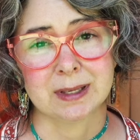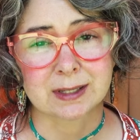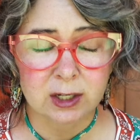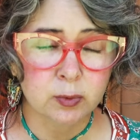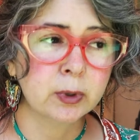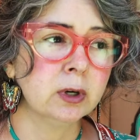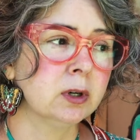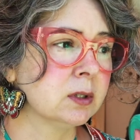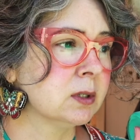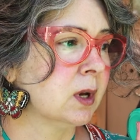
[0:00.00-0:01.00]

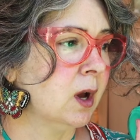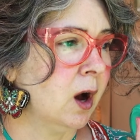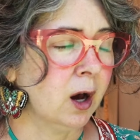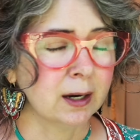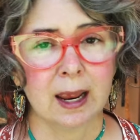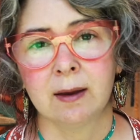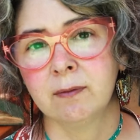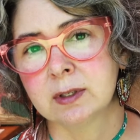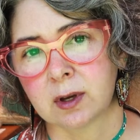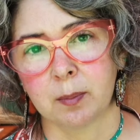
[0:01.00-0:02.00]
sketchbooks, on
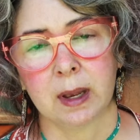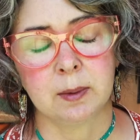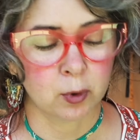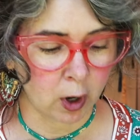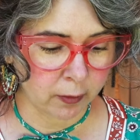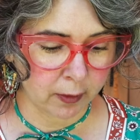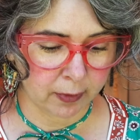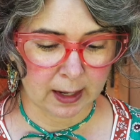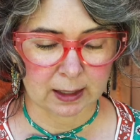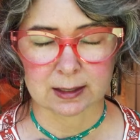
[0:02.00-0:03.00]
canvas, on paper, all the
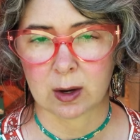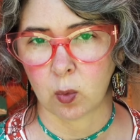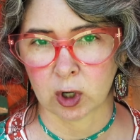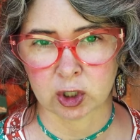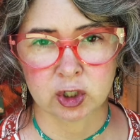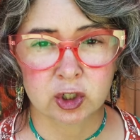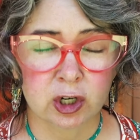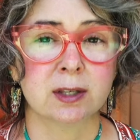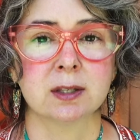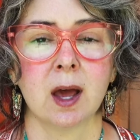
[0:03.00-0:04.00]
things. It works
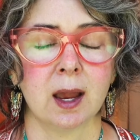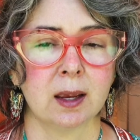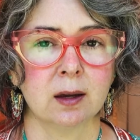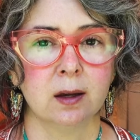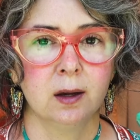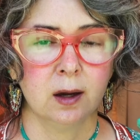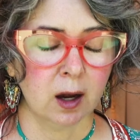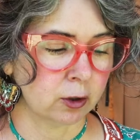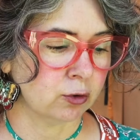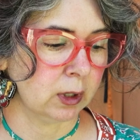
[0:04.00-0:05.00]
just like
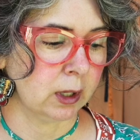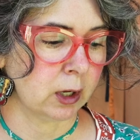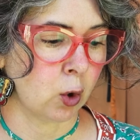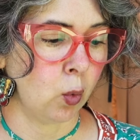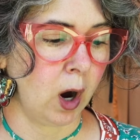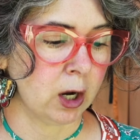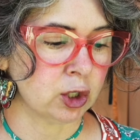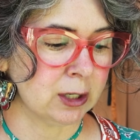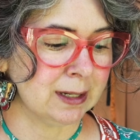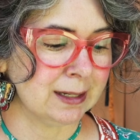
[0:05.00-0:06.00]
acrylic
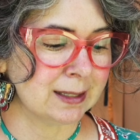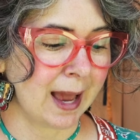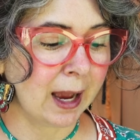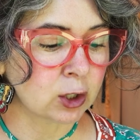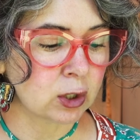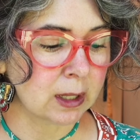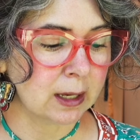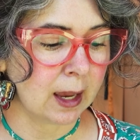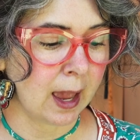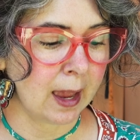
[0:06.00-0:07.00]
gouache. It is
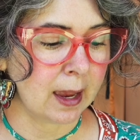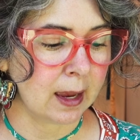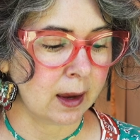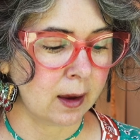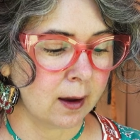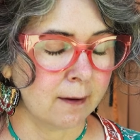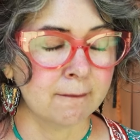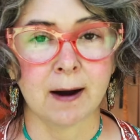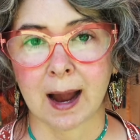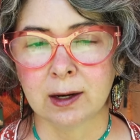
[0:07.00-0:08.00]
actually a
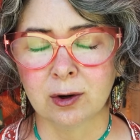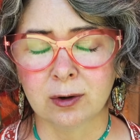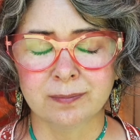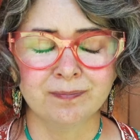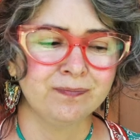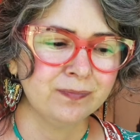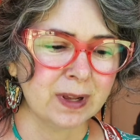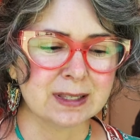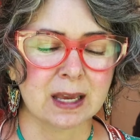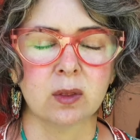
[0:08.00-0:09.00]
vinyl.
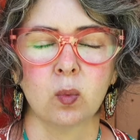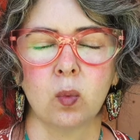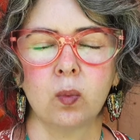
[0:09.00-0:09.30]
It's like